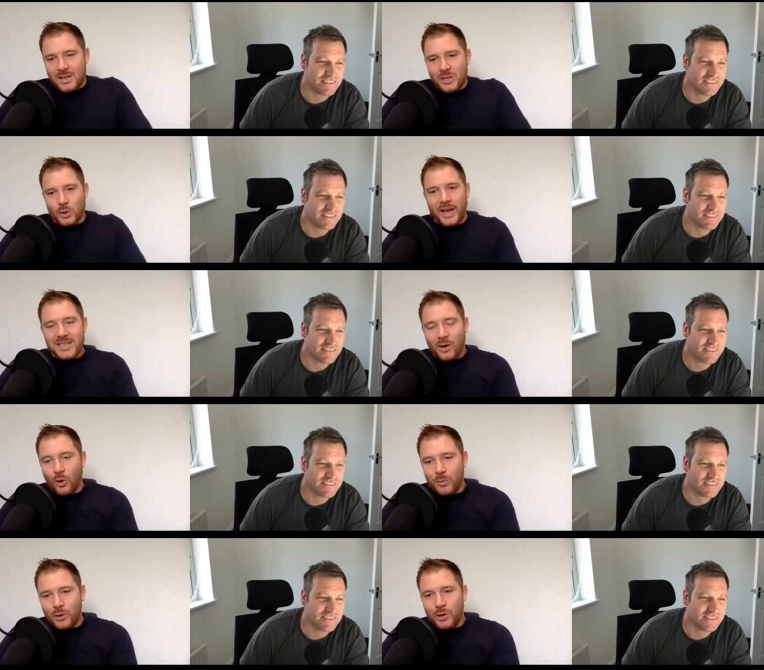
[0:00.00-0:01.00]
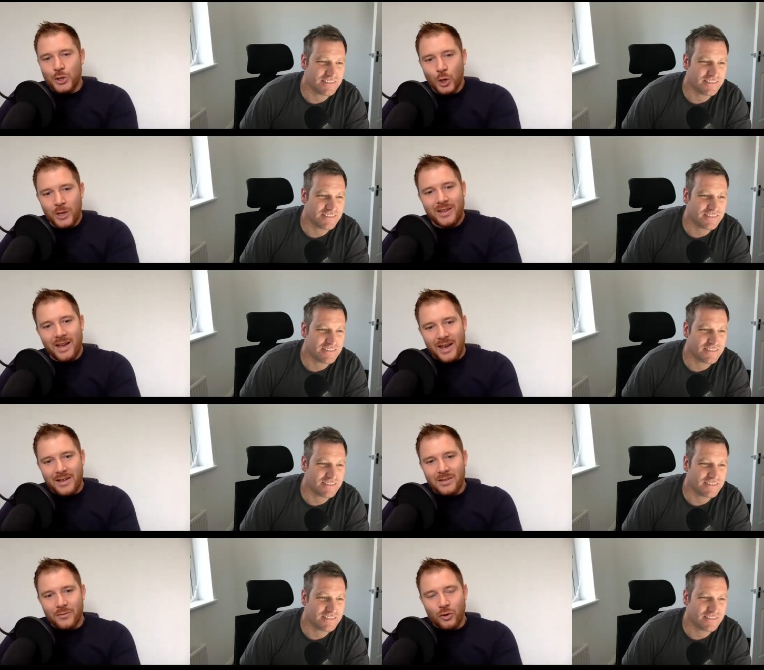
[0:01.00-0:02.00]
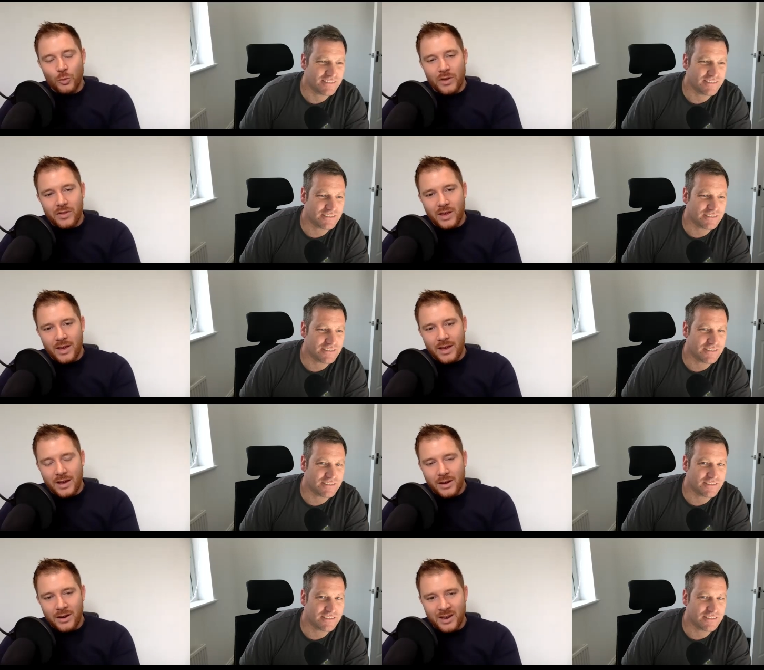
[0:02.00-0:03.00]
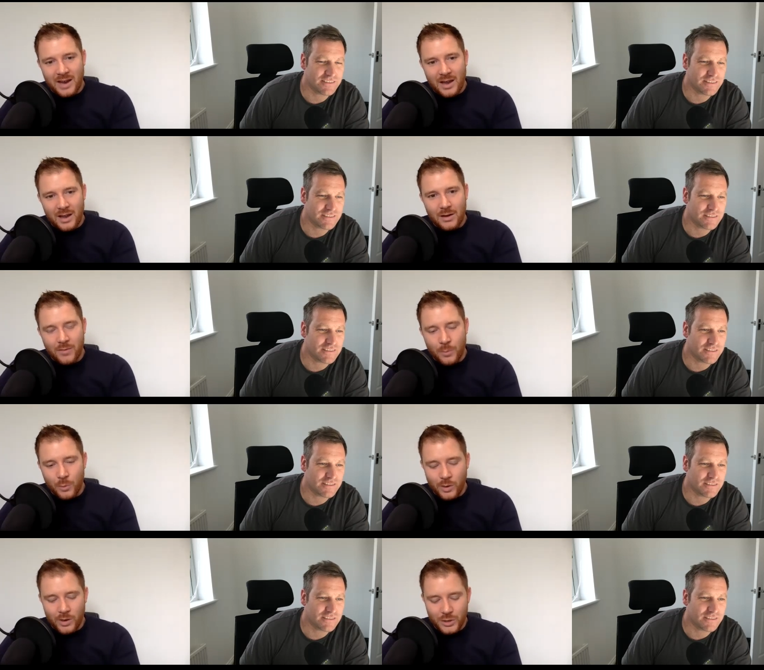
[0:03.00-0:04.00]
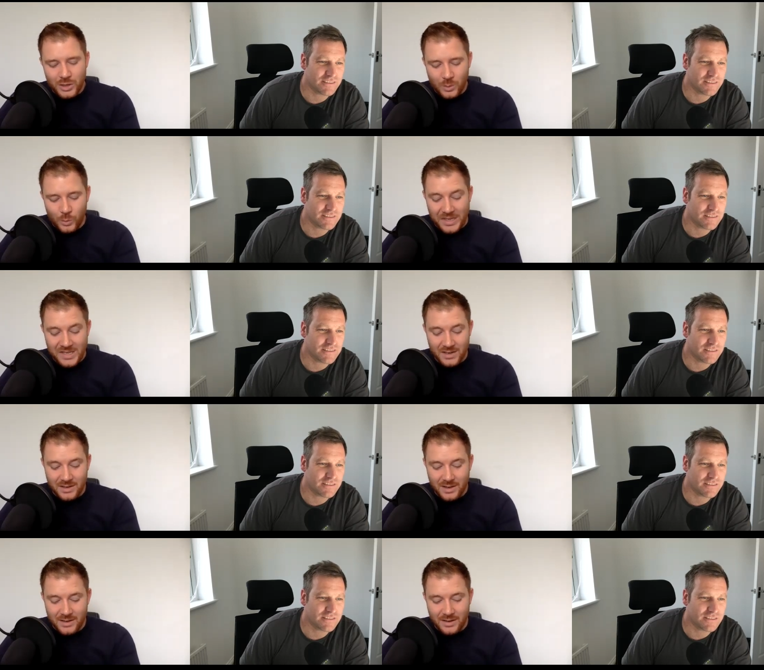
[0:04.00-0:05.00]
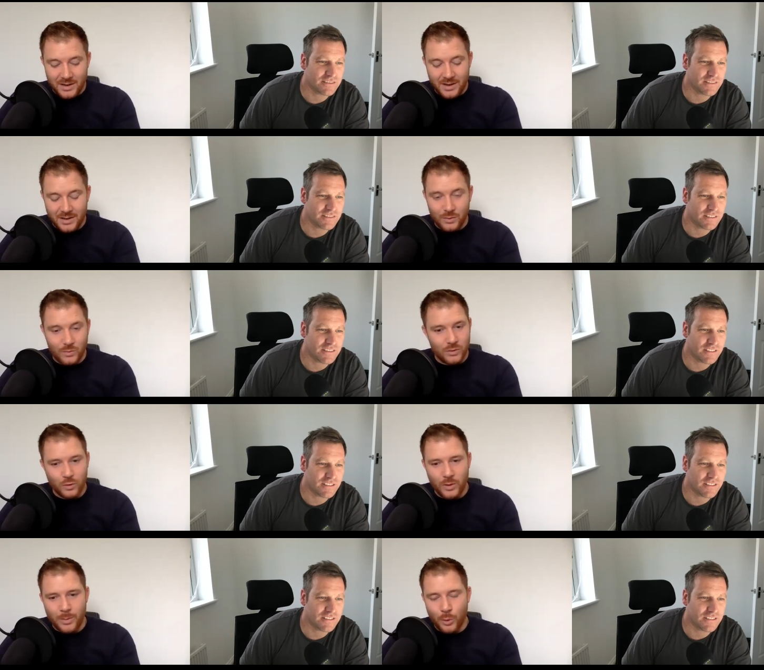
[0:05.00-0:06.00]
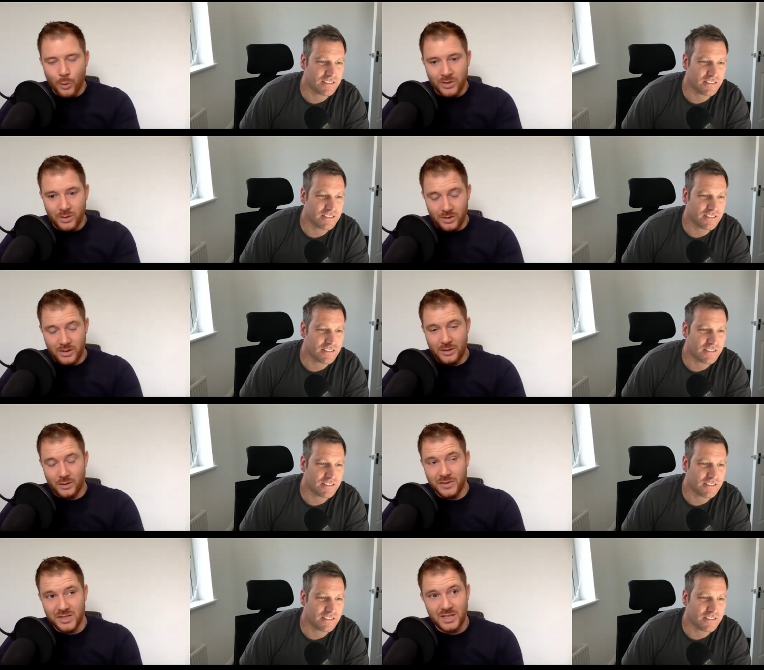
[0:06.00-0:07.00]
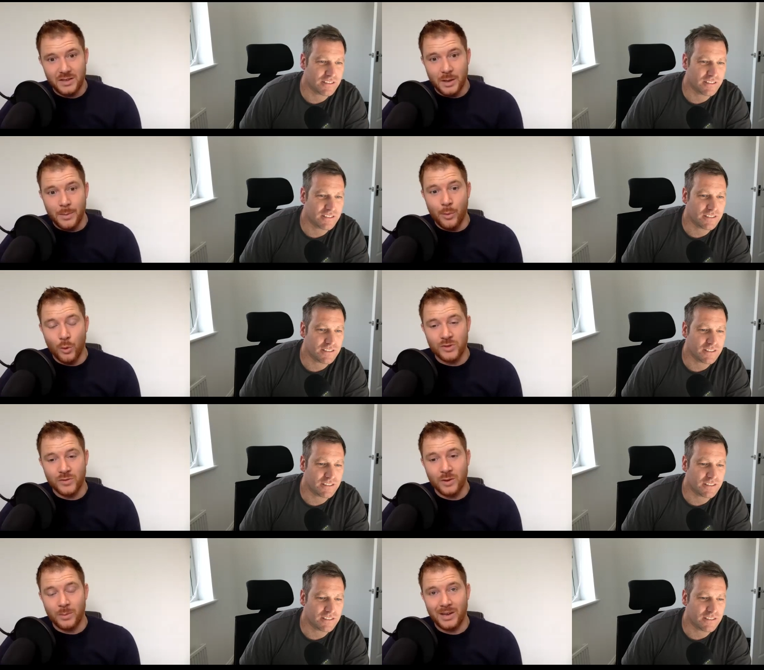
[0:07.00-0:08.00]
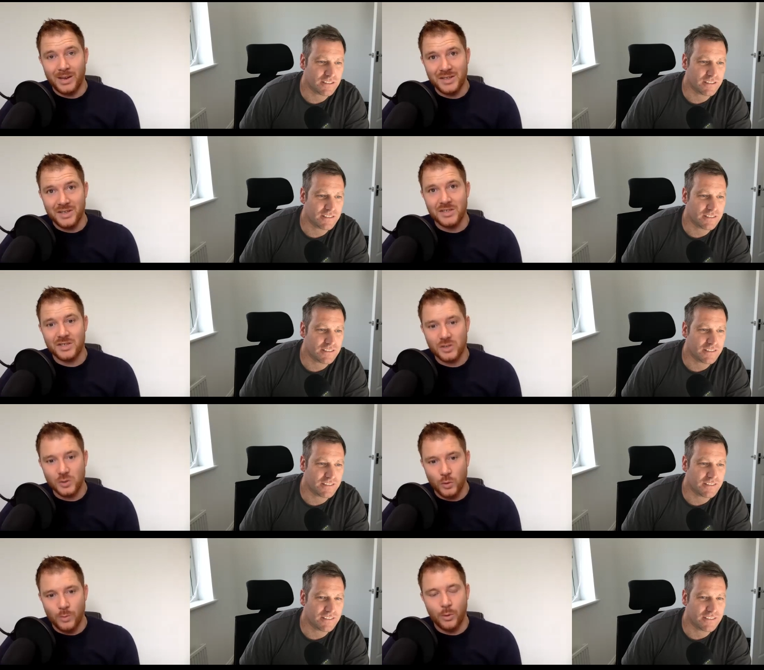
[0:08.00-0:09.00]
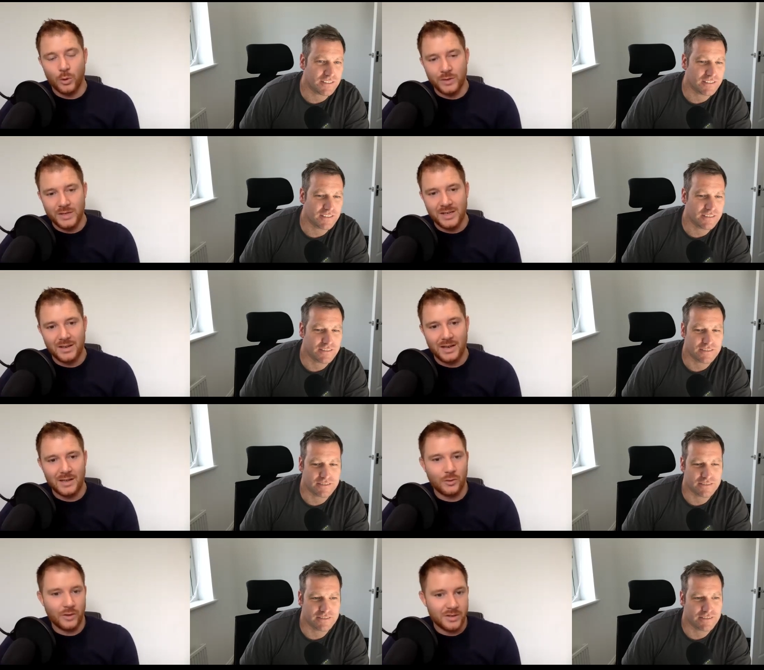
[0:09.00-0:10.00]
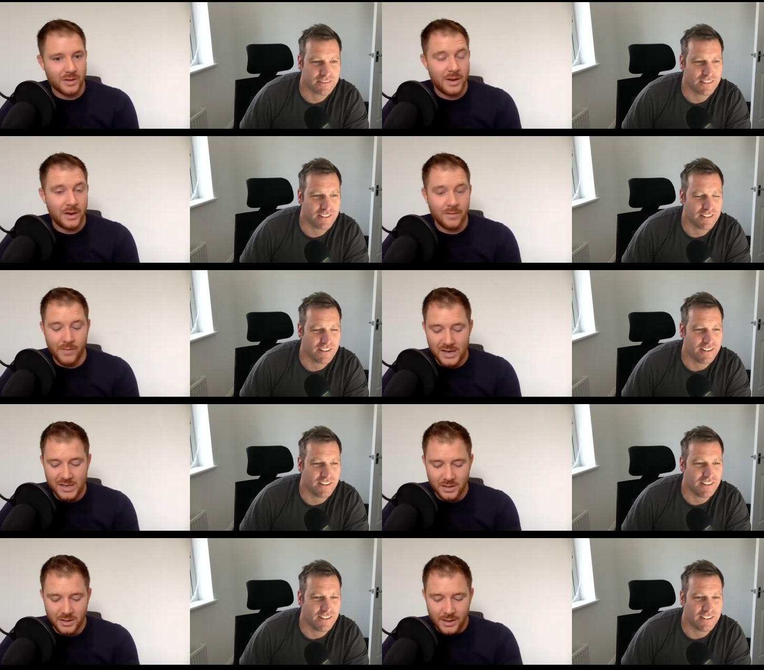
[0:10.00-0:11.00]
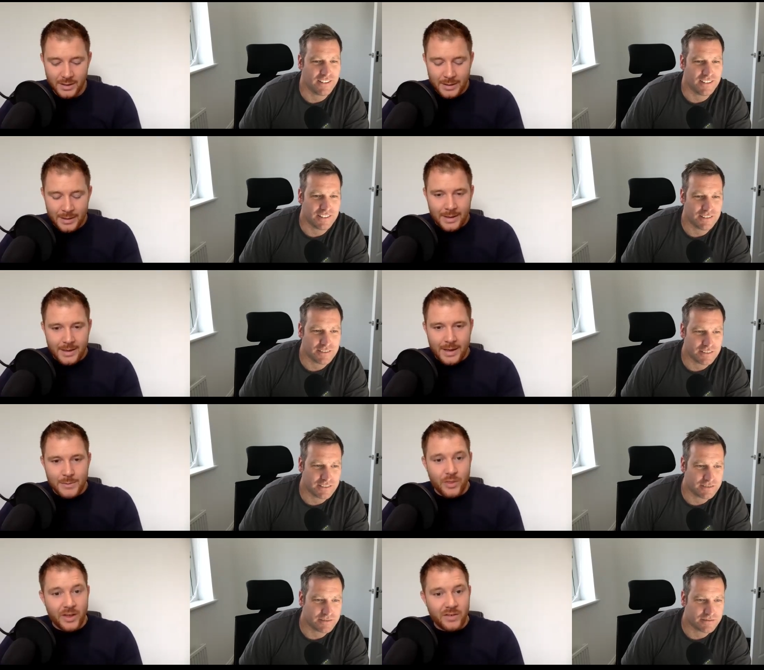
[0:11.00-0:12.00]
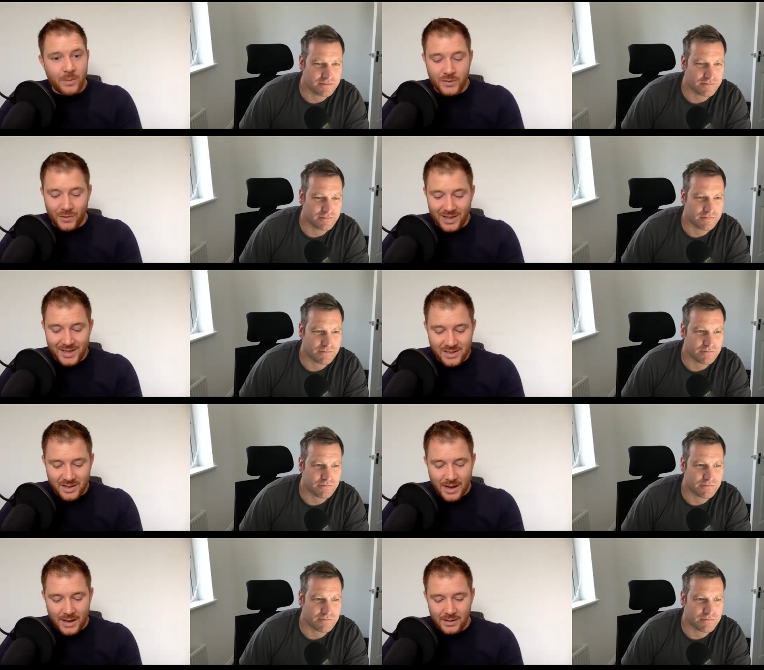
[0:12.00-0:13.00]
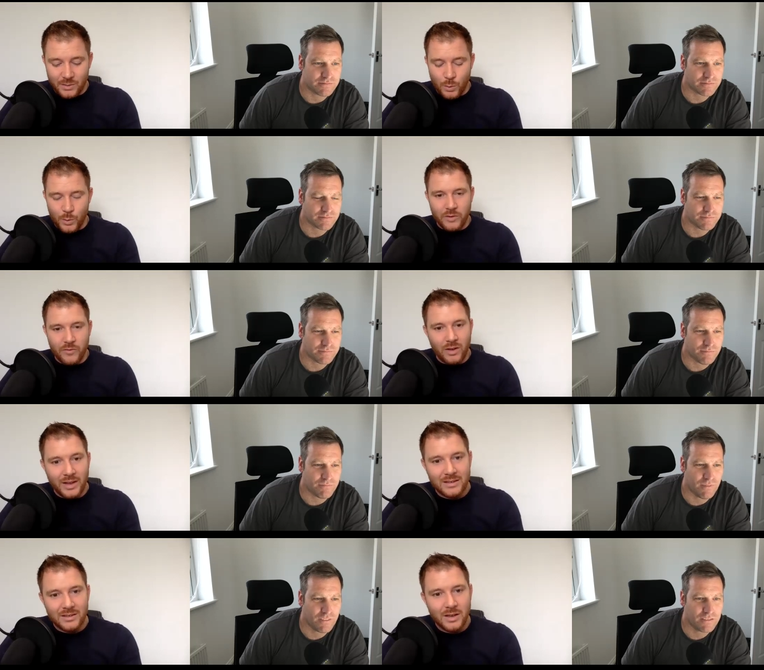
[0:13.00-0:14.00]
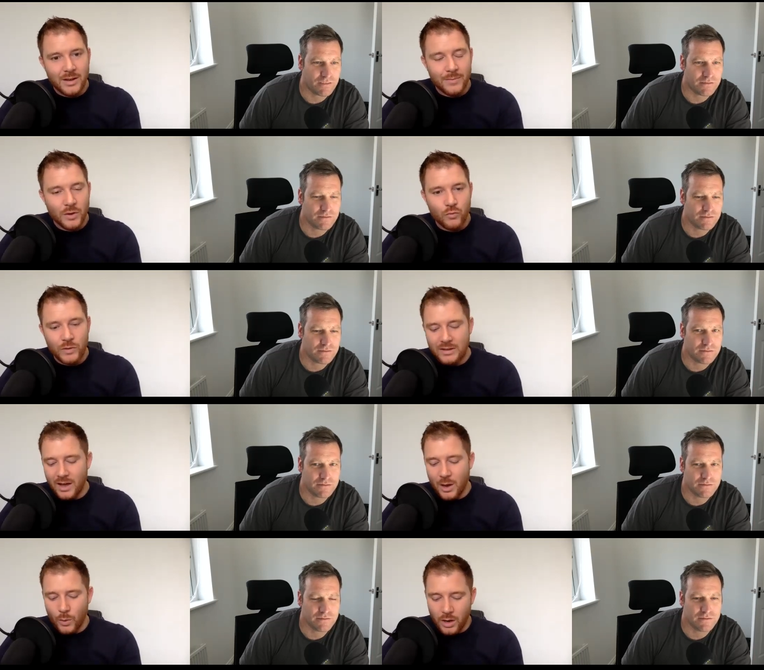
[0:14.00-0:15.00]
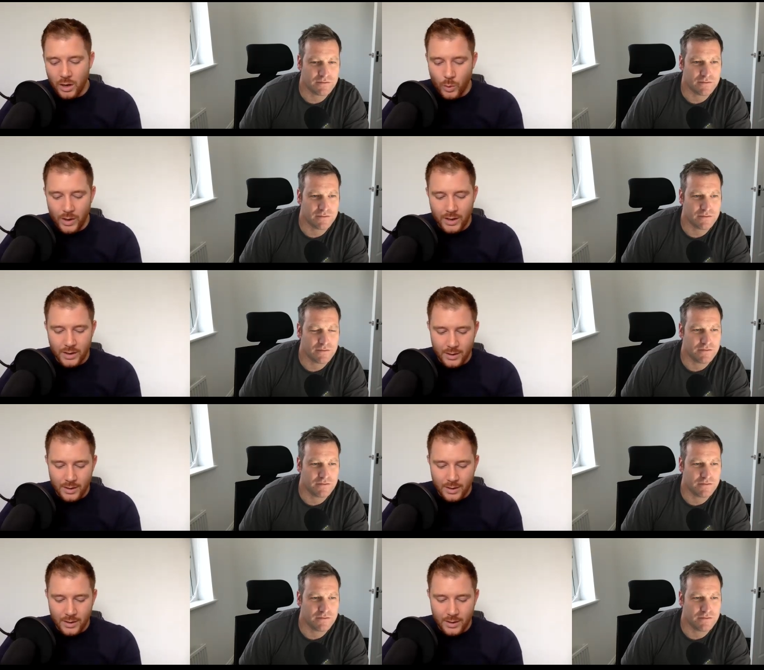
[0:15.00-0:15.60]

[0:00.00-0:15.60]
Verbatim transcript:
Speaker 1: So, guys, I hope you enjoyed that interview with uh, Craig Gallagher from Quinnergy. We certainly did, and you know the important that you'll see that the importance of compliance is so important as a landlord as an investor. Um, so, thanks very much for listening, and we would like to read out a quick